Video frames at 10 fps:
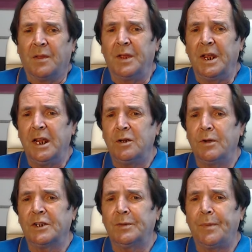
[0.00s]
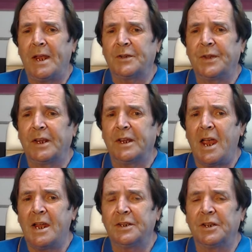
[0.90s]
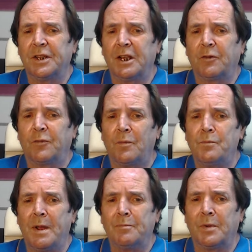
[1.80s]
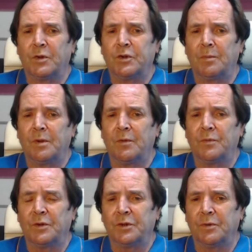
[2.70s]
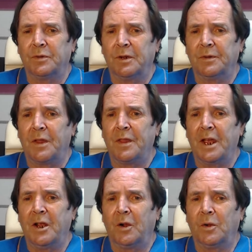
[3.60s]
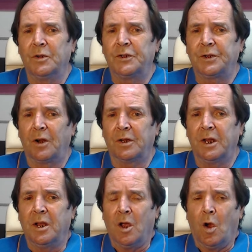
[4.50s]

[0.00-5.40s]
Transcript: the EU expects that candidates for membership of the Union, and that includes Turkey,